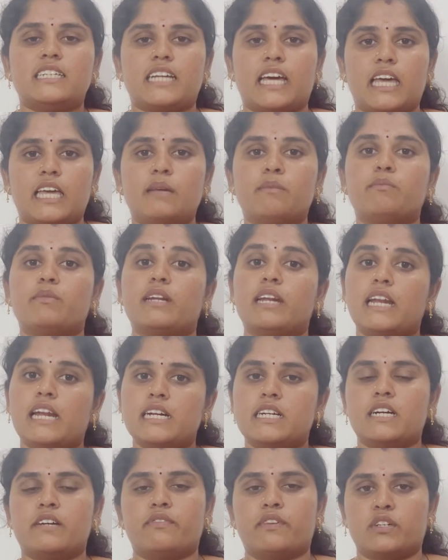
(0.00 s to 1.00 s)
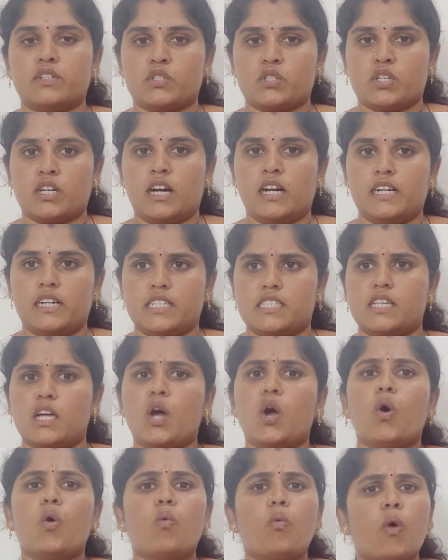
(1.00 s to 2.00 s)
time related functionalities.
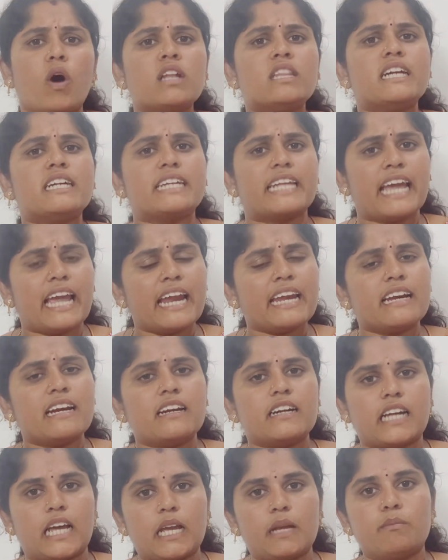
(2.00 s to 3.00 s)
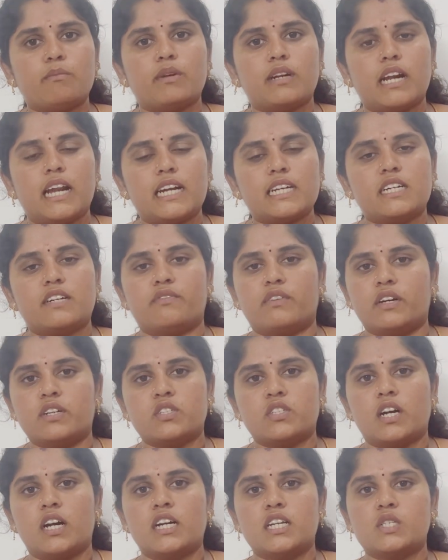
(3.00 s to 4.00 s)
What the date and time related
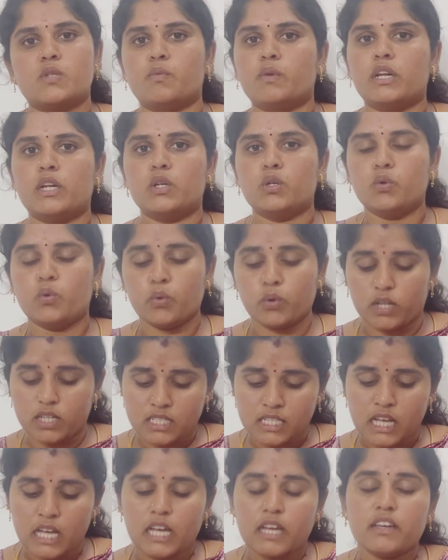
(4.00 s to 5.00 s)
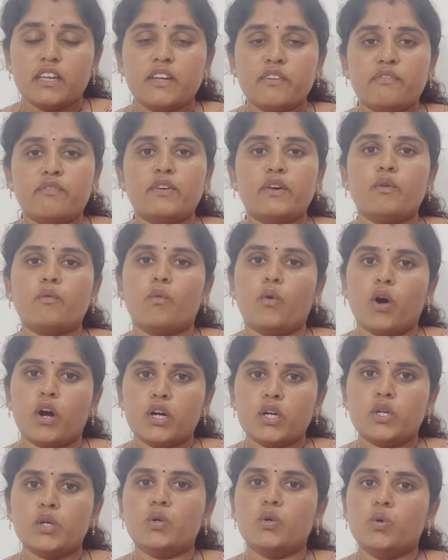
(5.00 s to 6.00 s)
functionalities will do is if we
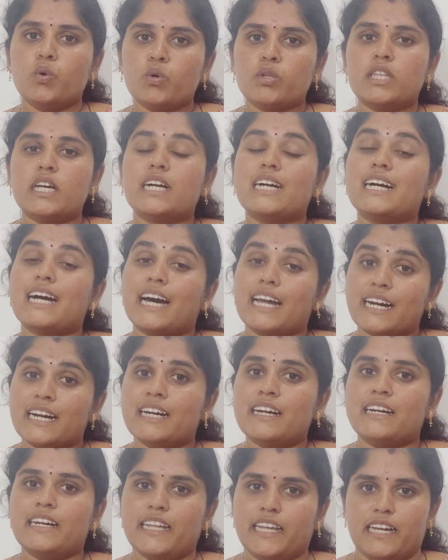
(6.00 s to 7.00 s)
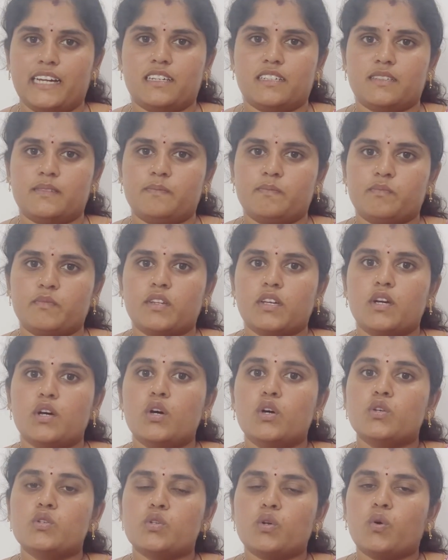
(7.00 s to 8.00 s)
want to know the current date.
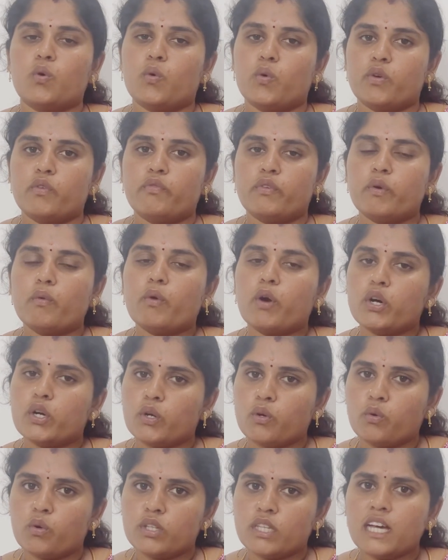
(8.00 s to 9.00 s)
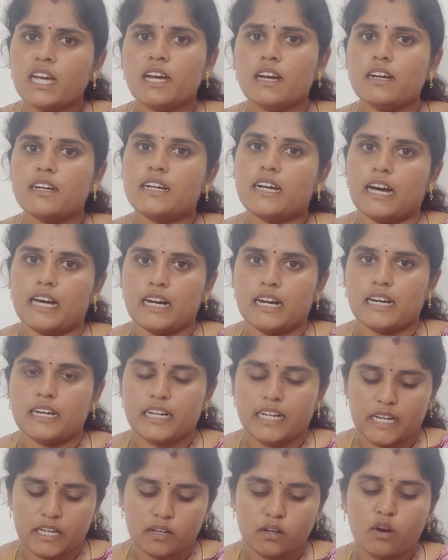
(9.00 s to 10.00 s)
So if you want to know the current
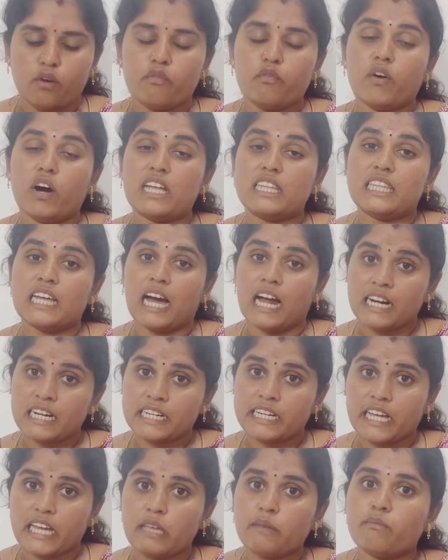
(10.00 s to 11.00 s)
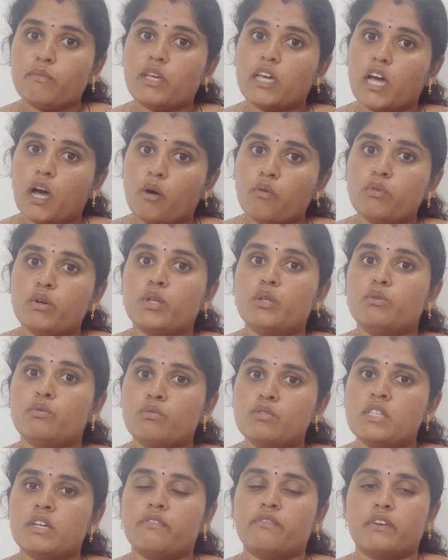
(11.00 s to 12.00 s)
date, for that time we have to
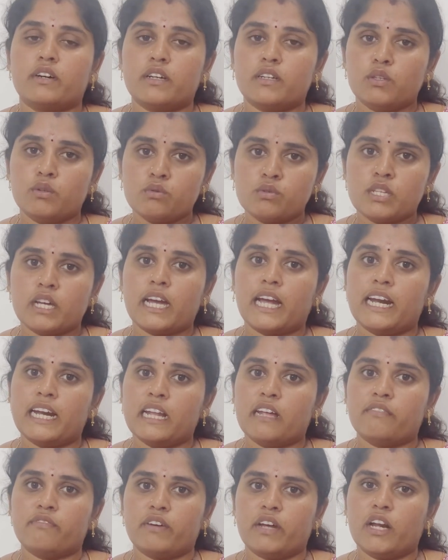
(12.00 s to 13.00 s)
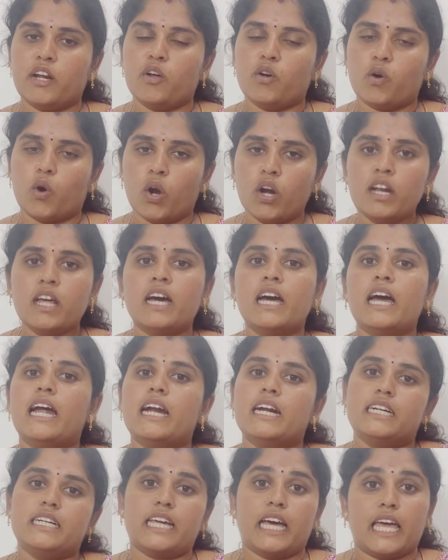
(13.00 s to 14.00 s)
use a header file called
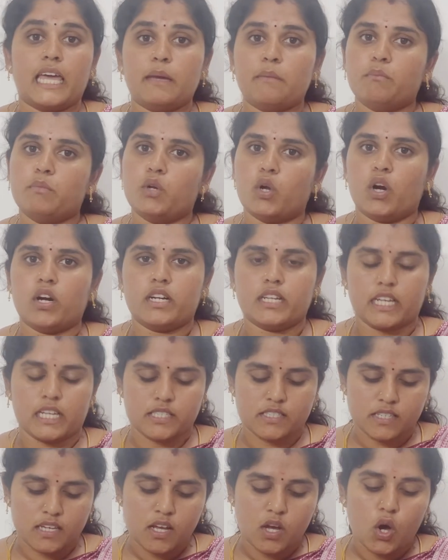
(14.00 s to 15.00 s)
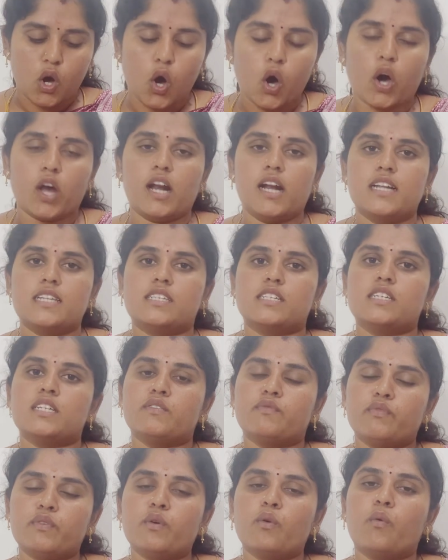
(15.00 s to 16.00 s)
time.h. Or else if
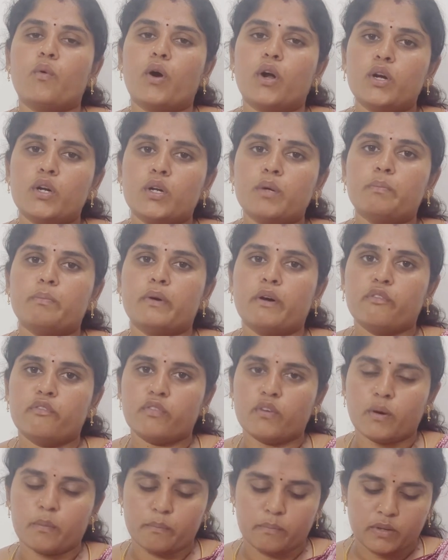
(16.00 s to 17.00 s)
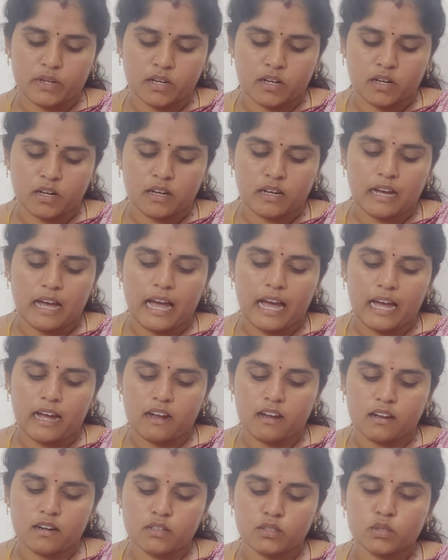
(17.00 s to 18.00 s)
you want to perform
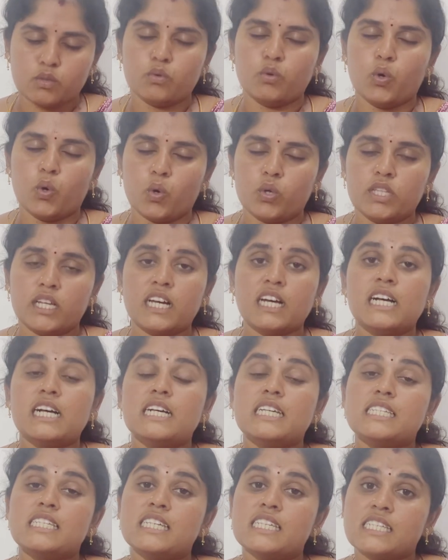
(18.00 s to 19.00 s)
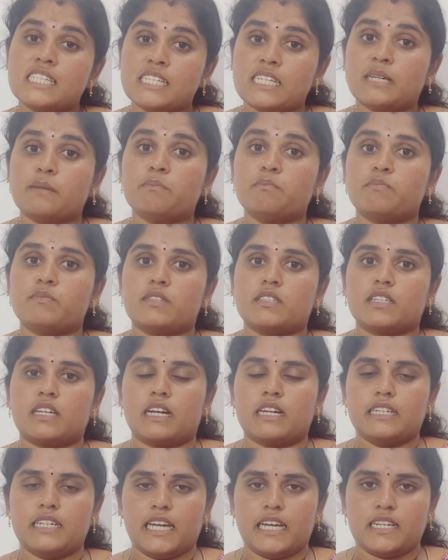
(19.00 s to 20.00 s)
to know the system
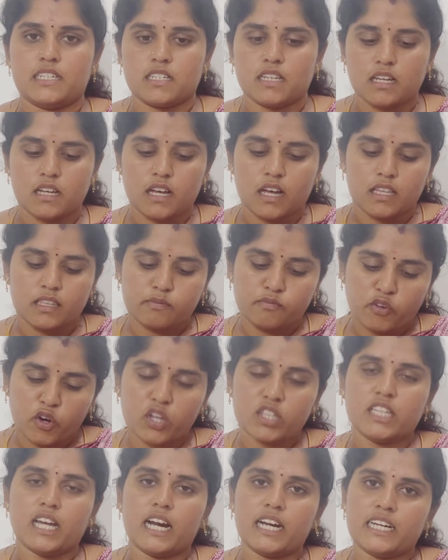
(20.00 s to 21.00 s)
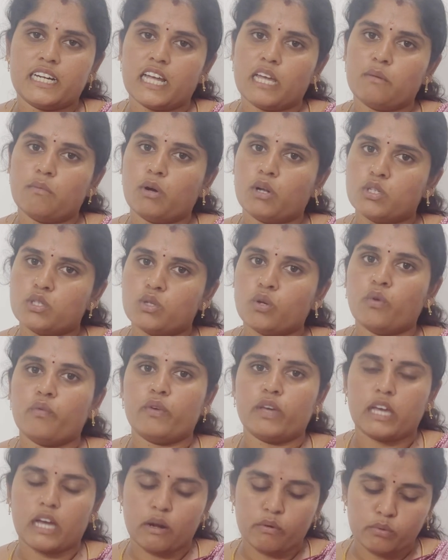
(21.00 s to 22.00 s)
date, for that time also
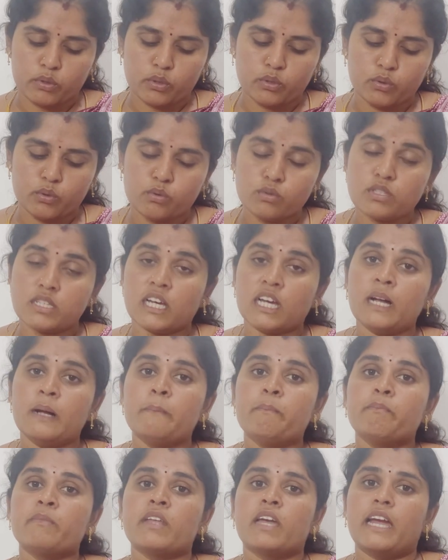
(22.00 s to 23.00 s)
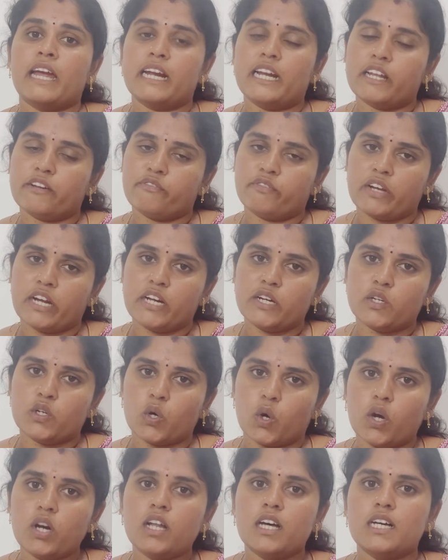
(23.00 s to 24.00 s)
we have to use a header file
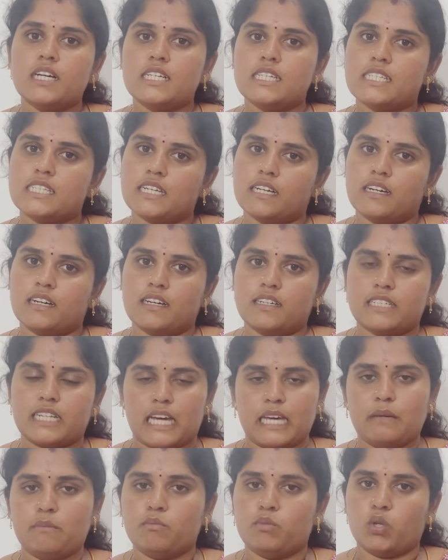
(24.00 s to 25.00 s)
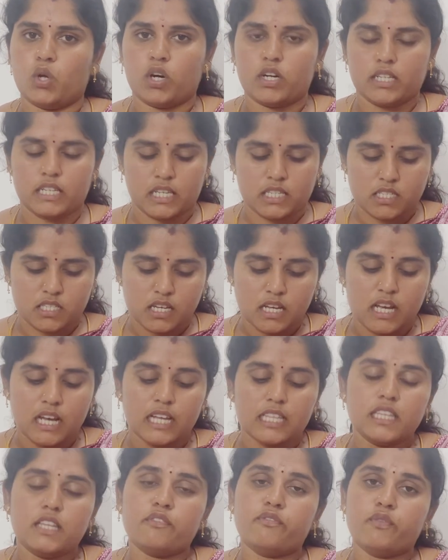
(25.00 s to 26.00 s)
called time.h.
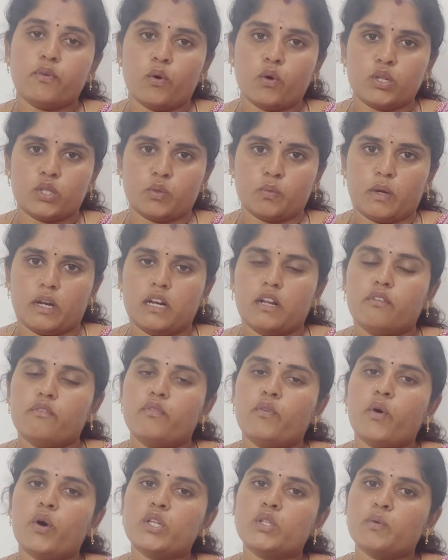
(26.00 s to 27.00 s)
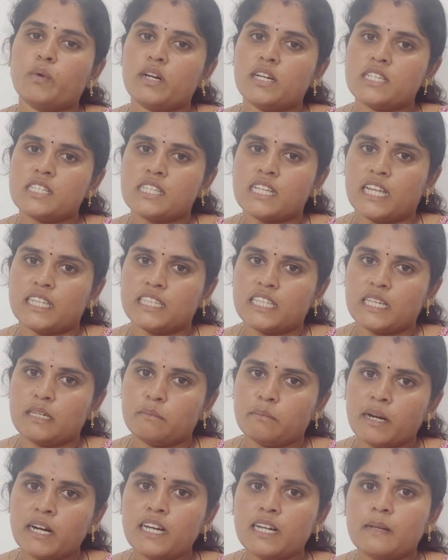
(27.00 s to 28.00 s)
The fourth one is
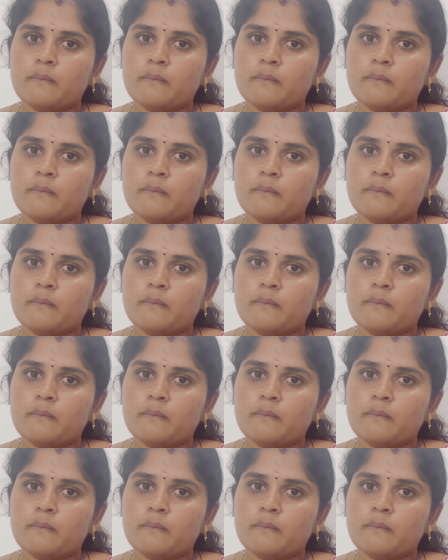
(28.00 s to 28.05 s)
nothing but